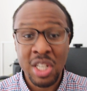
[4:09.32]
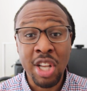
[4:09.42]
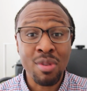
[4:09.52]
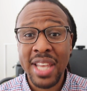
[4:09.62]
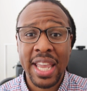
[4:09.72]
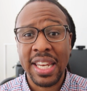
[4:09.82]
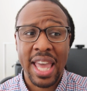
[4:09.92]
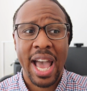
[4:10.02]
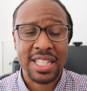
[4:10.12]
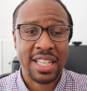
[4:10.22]
Don't take
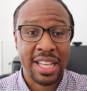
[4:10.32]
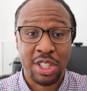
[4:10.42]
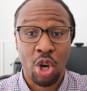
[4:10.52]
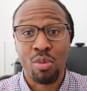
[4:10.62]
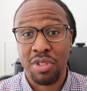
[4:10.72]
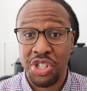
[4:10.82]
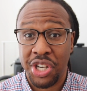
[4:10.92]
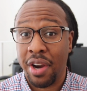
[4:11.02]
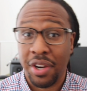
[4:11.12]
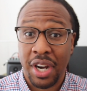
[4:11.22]
any action. Like, don't
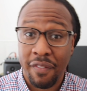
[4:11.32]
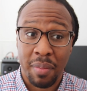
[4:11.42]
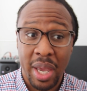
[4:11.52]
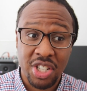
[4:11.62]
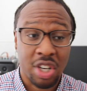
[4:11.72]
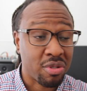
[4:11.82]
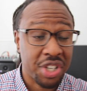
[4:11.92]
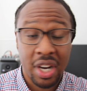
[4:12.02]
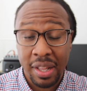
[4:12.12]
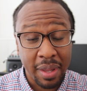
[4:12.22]
share your information. Don't
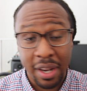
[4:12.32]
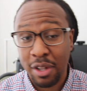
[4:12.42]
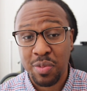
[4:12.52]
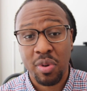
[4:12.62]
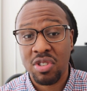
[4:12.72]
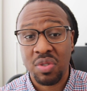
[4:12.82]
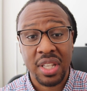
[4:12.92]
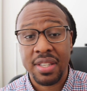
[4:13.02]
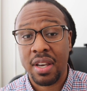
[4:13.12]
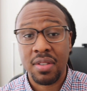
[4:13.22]
share any of those personal
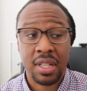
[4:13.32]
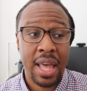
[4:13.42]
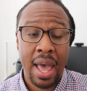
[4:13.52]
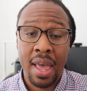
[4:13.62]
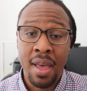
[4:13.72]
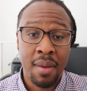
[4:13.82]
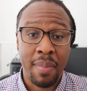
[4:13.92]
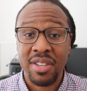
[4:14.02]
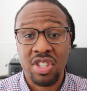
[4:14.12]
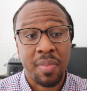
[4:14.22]
details that
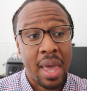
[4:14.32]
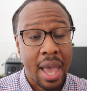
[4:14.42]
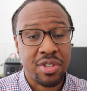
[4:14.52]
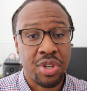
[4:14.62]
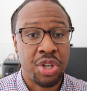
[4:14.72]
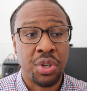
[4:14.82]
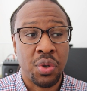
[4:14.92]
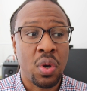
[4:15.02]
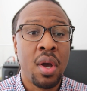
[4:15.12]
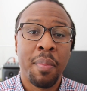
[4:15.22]
message may ask you to
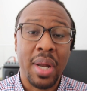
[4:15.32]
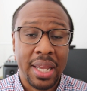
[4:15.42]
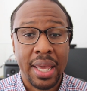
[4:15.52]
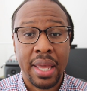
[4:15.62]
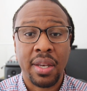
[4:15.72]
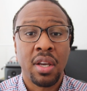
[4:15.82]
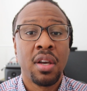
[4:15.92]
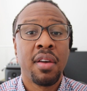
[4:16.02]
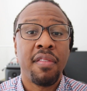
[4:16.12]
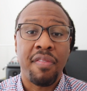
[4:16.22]
do. But again,
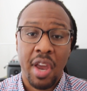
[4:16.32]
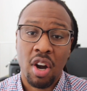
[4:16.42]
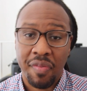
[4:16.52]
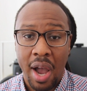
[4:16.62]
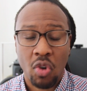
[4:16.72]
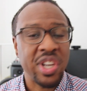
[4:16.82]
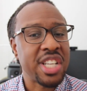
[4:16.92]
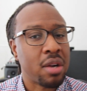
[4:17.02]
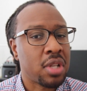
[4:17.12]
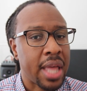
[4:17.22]
verify.
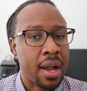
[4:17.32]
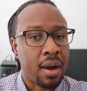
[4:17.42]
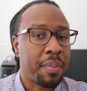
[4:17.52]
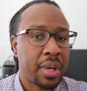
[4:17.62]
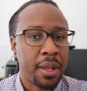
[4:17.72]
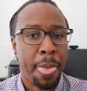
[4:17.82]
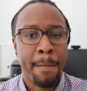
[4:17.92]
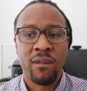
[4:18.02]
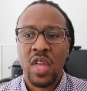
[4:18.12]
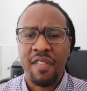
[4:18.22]
Reach out to that company
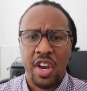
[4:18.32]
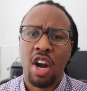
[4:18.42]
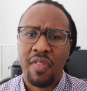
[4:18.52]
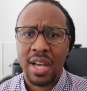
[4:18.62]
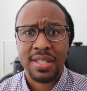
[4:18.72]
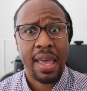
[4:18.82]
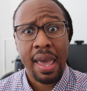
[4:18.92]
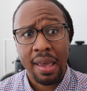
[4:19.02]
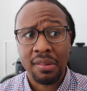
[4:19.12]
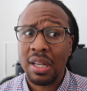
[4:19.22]
and verify. Say,
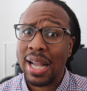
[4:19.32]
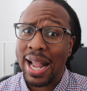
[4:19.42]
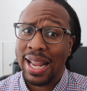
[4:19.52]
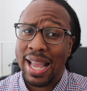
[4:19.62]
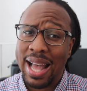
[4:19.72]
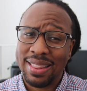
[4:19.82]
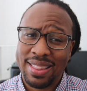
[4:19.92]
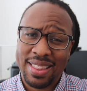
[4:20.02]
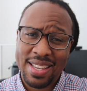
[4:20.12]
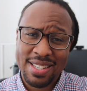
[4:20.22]
hey, look, I got
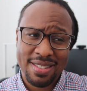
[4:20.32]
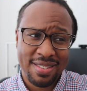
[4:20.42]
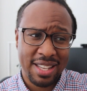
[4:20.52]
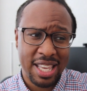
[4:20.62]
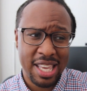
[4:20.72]
this